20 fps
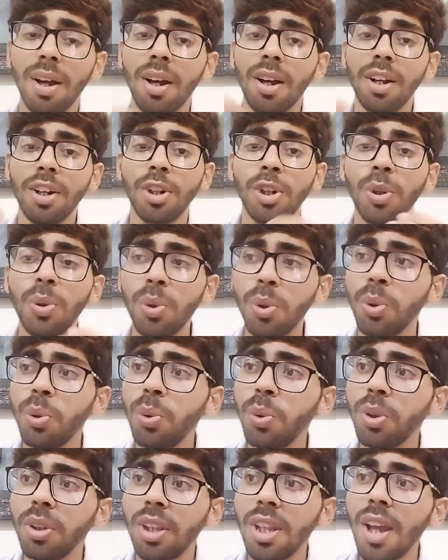Due
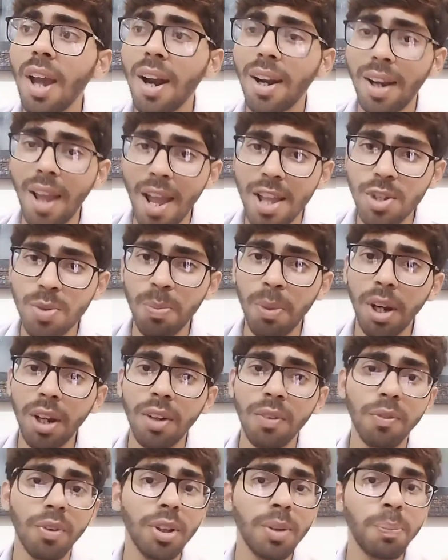to the attachment
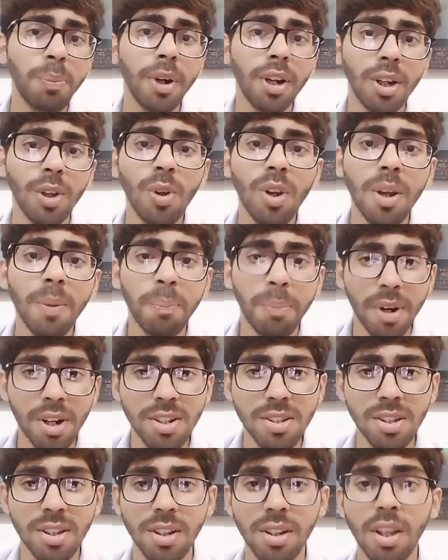with particular
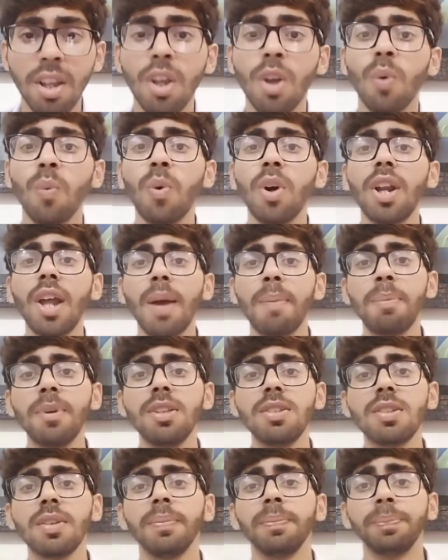person, what
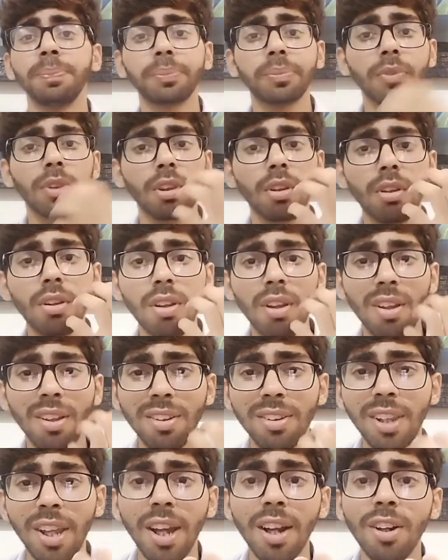happens?
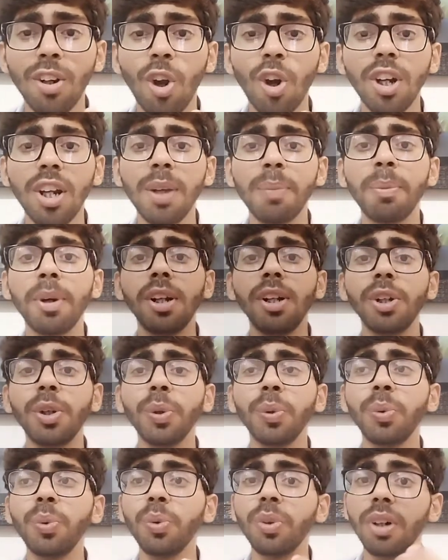They are not able
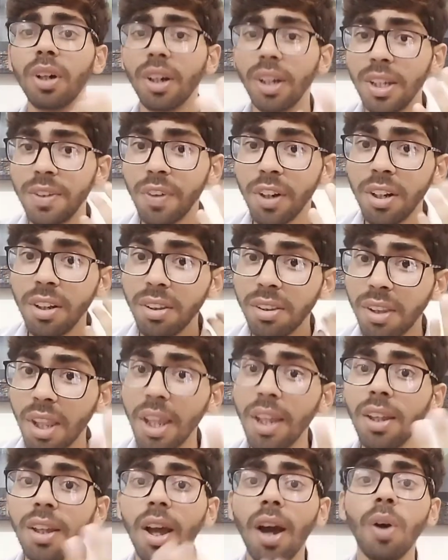to even
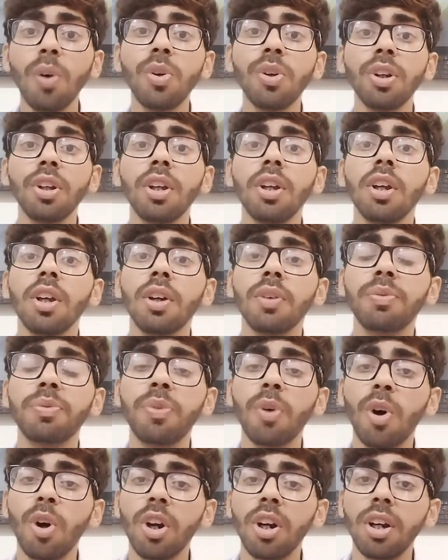think out
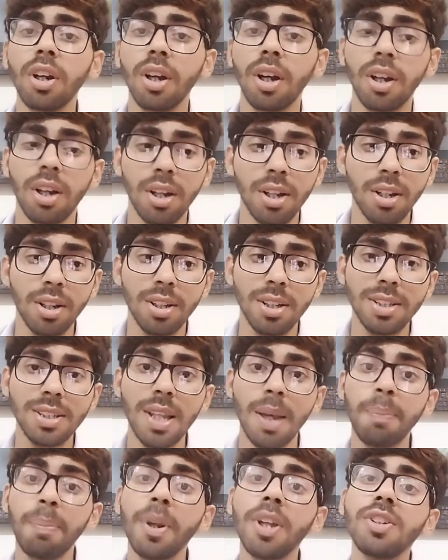for
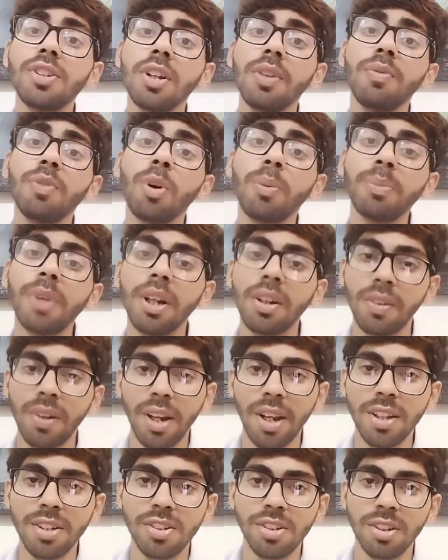separation from that
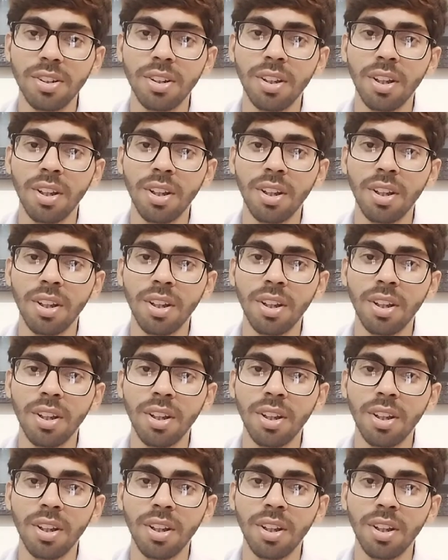relation,